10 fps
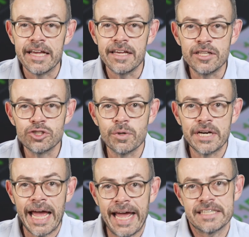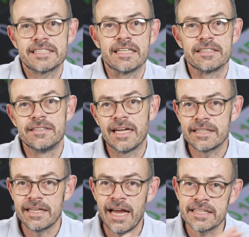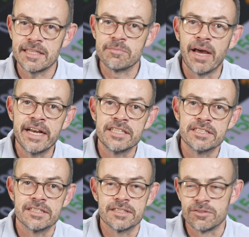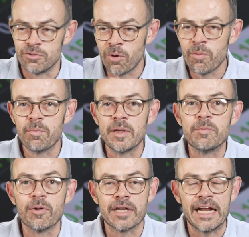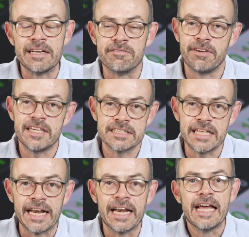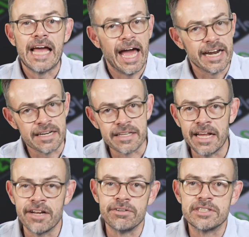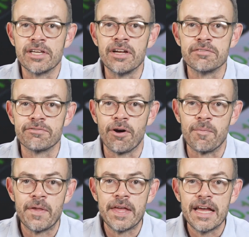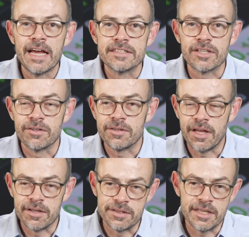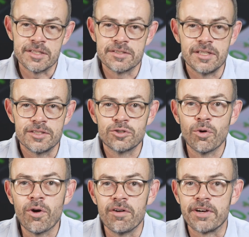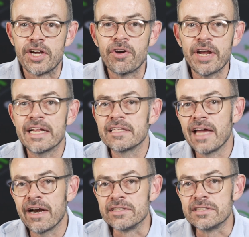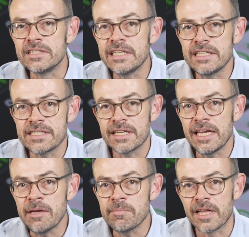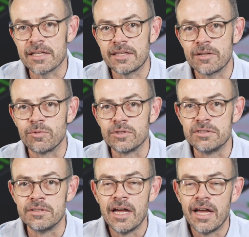into an asset that asset managers and normal people can invest in and get a return from. So there's talk of a credit guarantee scheme that would